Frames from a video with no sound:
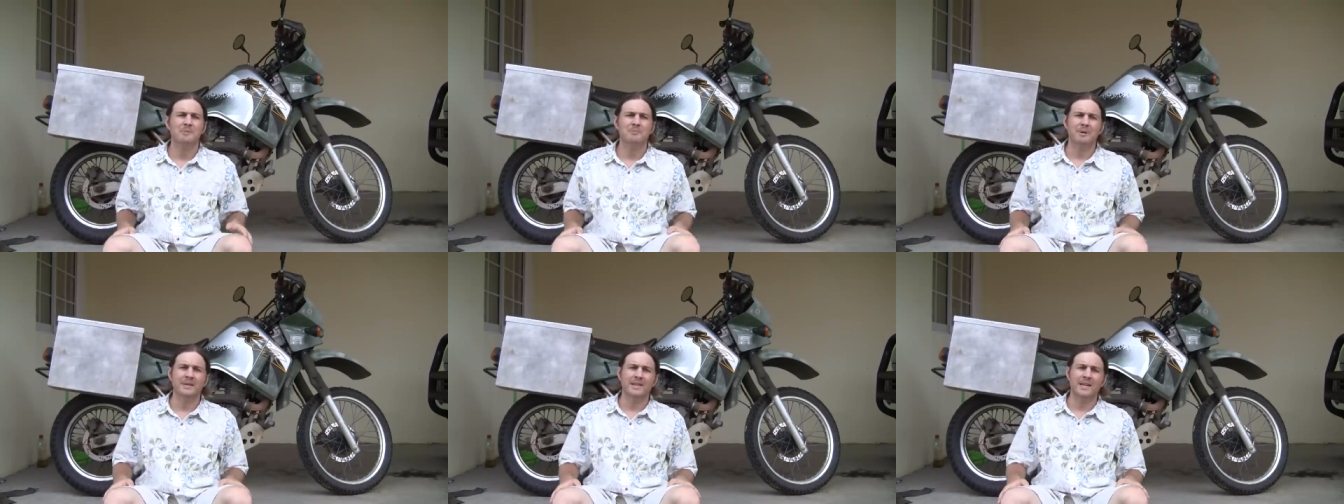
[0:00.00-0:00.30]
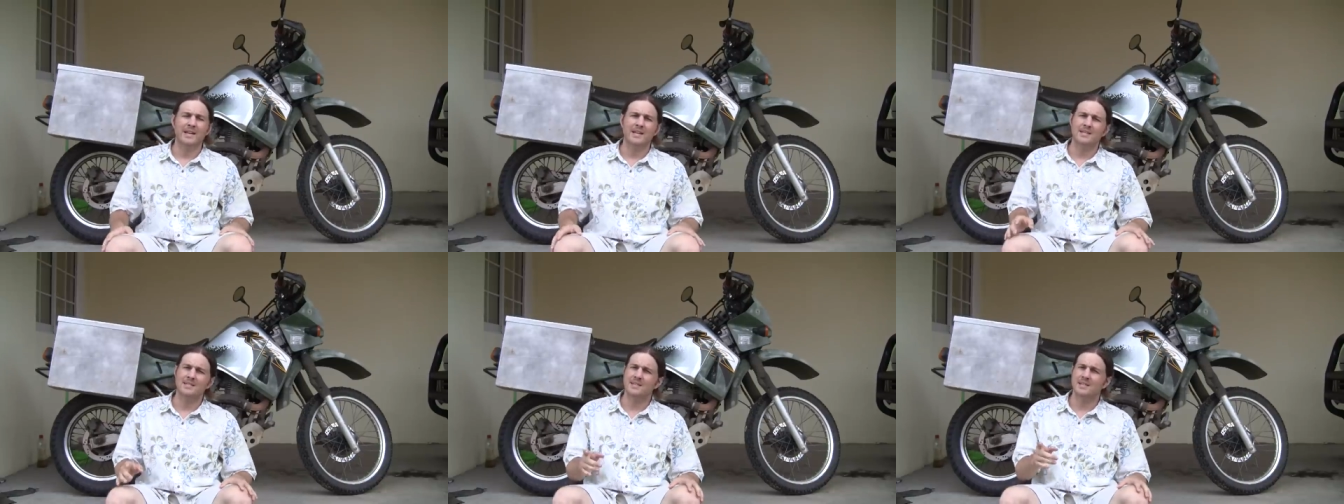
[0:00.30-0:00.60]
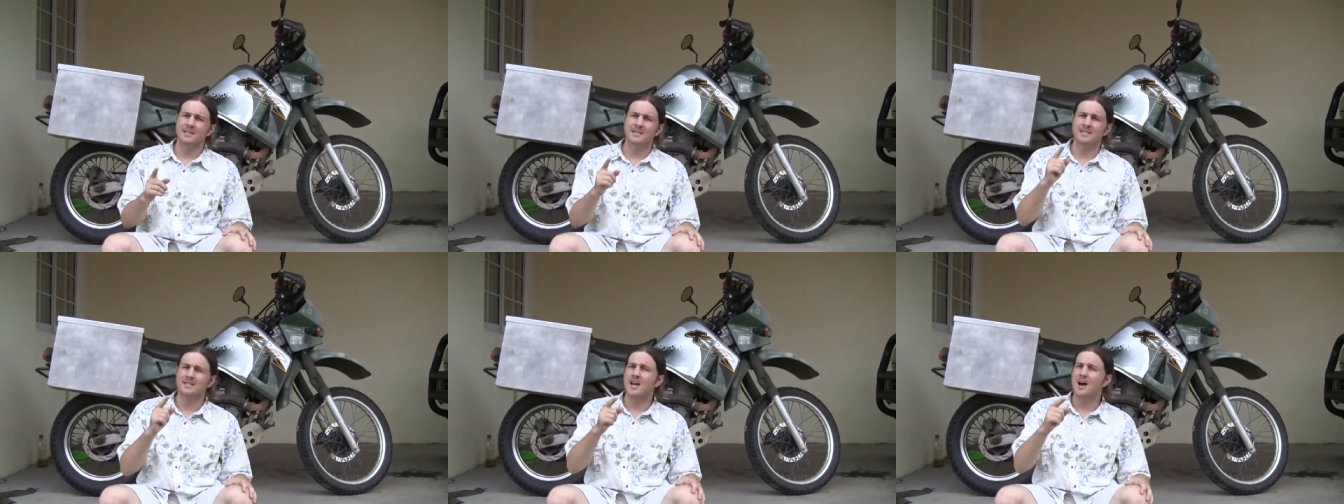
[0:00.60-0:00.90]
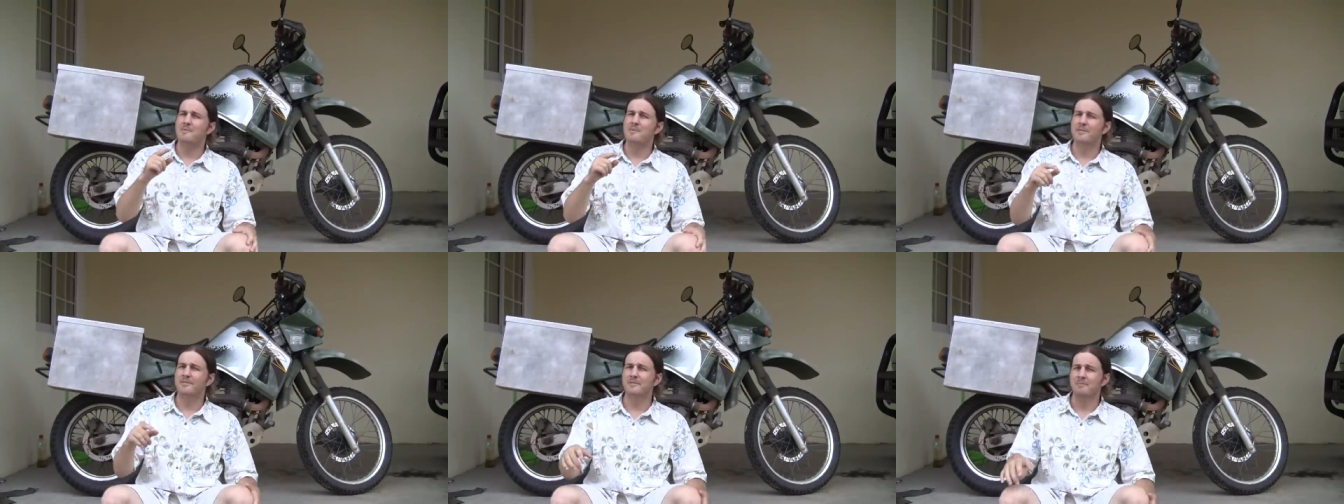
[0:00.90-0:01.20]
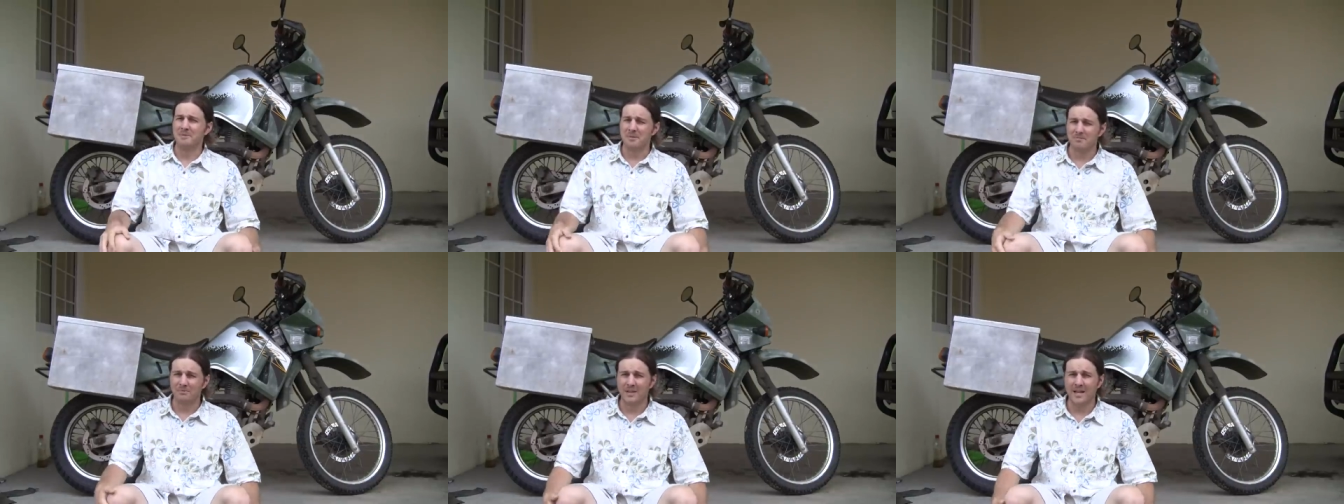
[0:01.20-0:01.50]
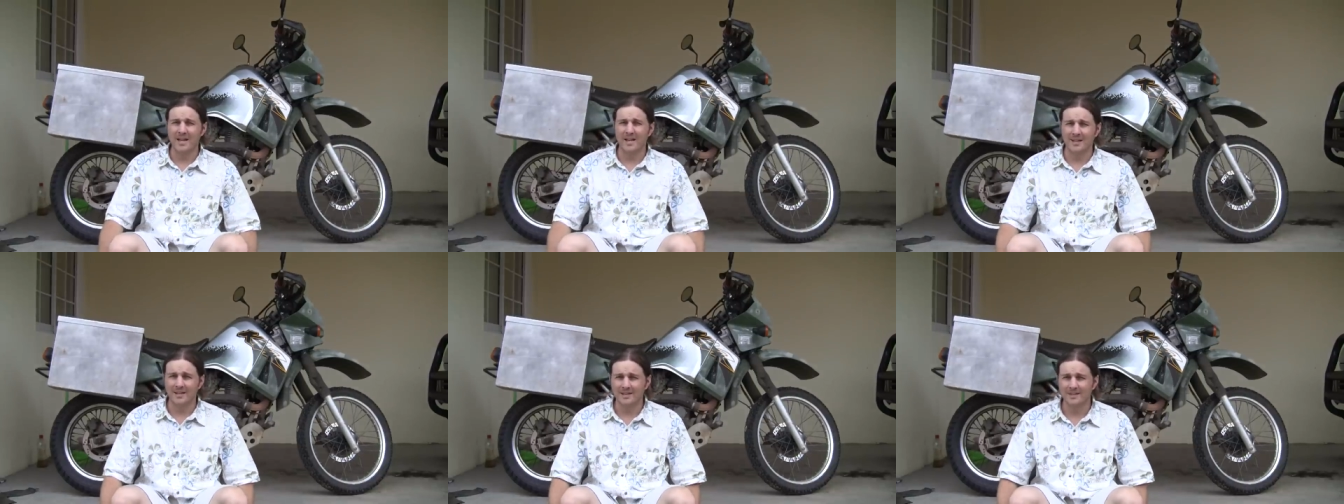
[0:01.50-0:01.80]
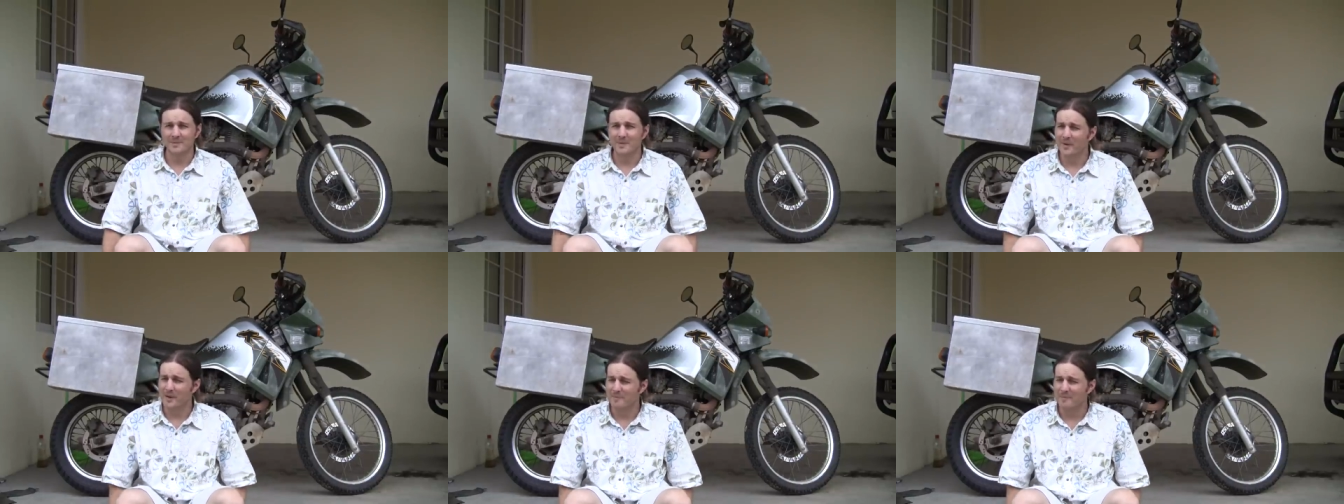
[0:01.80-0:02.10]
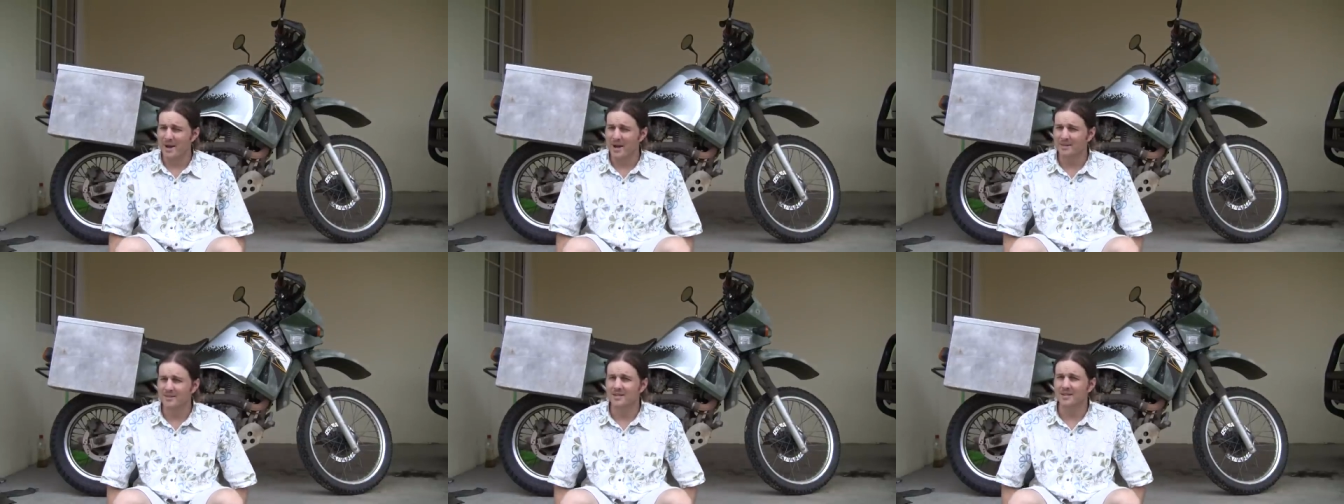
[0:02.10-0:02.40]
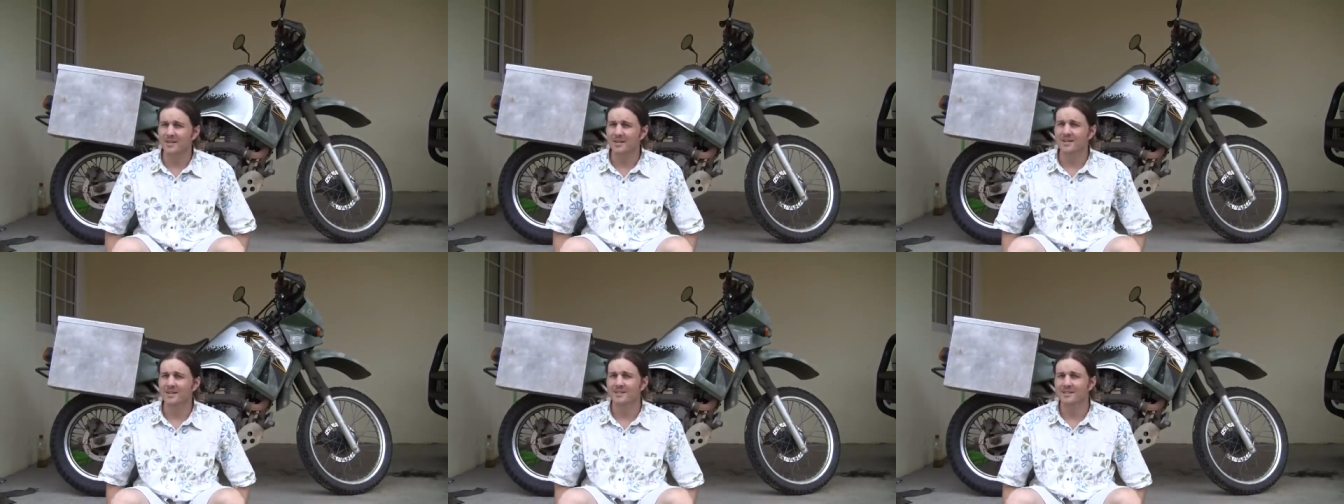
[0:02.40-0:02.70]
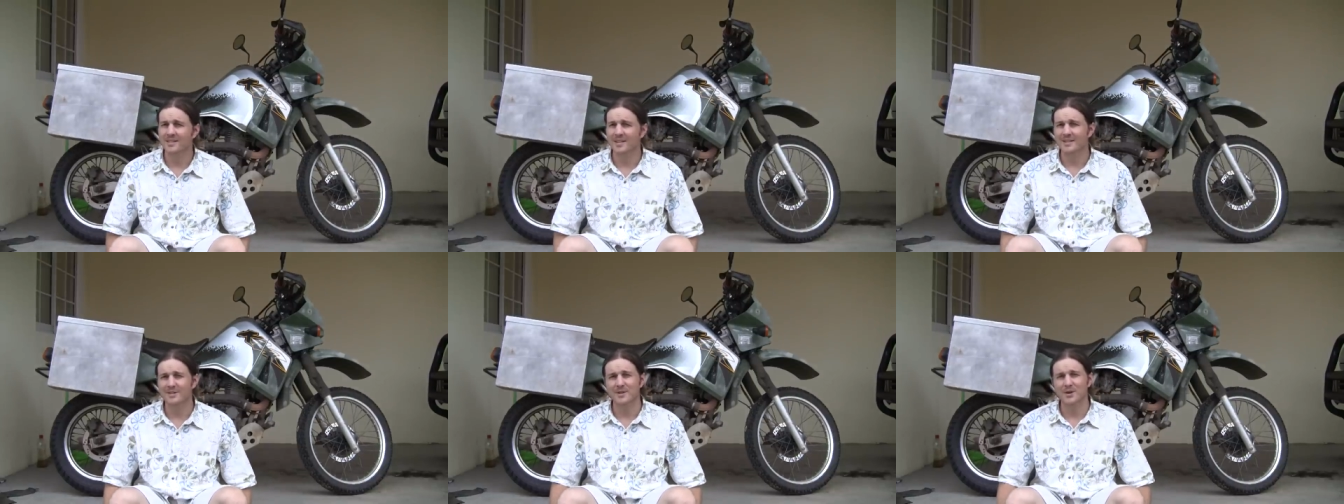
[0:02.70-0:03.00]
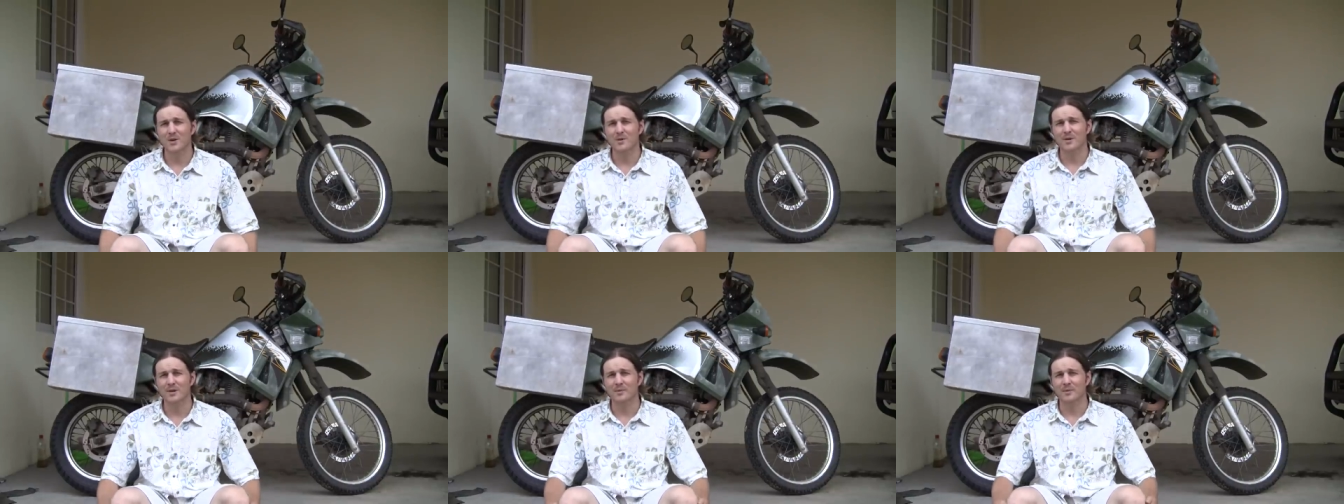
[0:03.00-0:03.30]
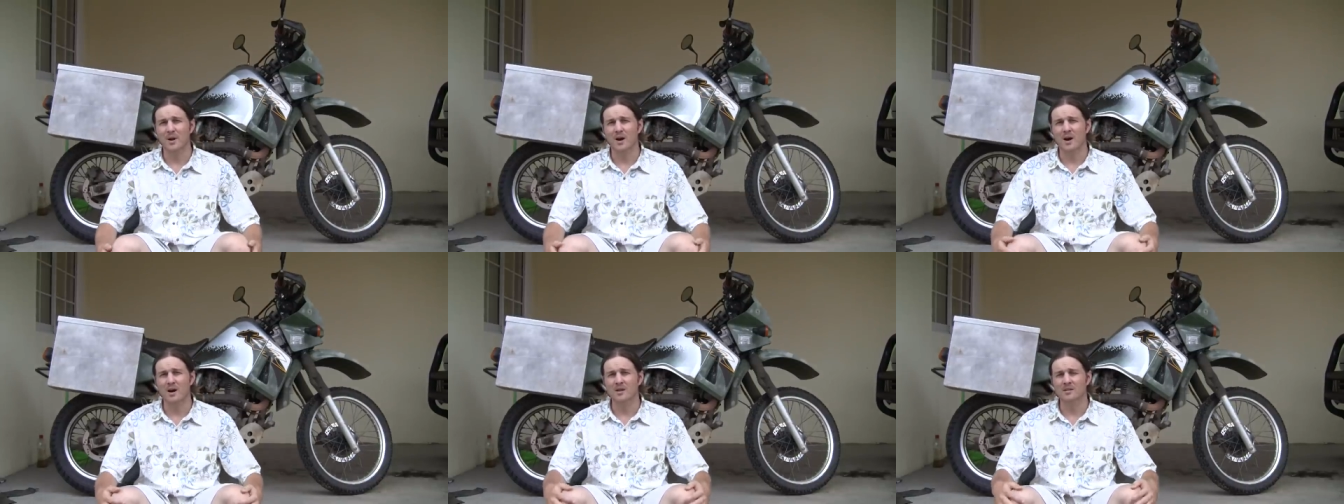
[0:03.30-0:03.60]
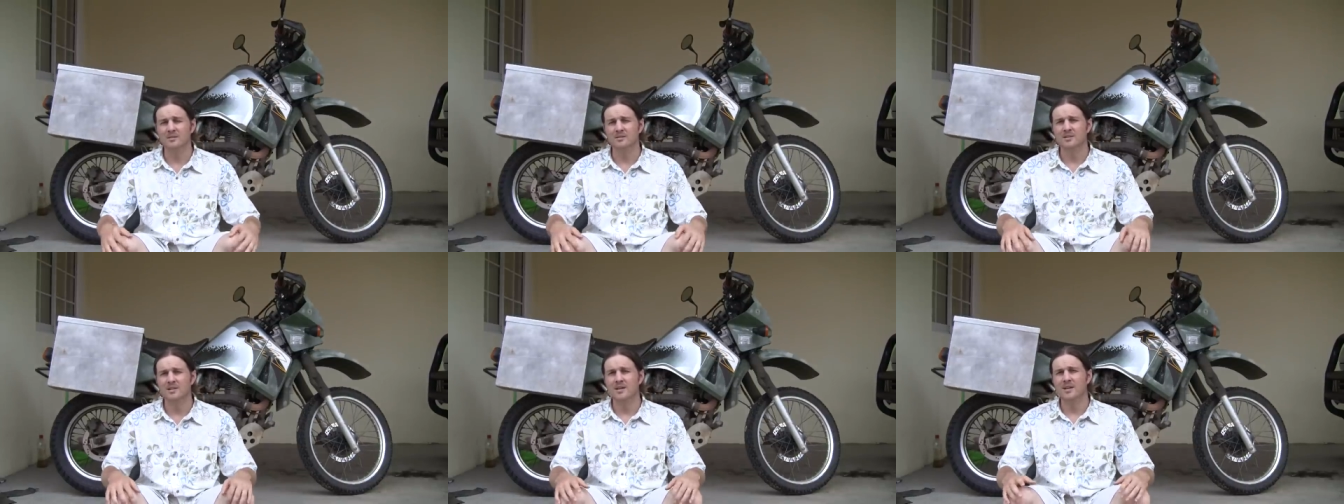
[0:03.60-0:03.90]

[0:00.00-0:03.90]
But that isn't going to stop me from complaining when I'm out there and things are going wrong,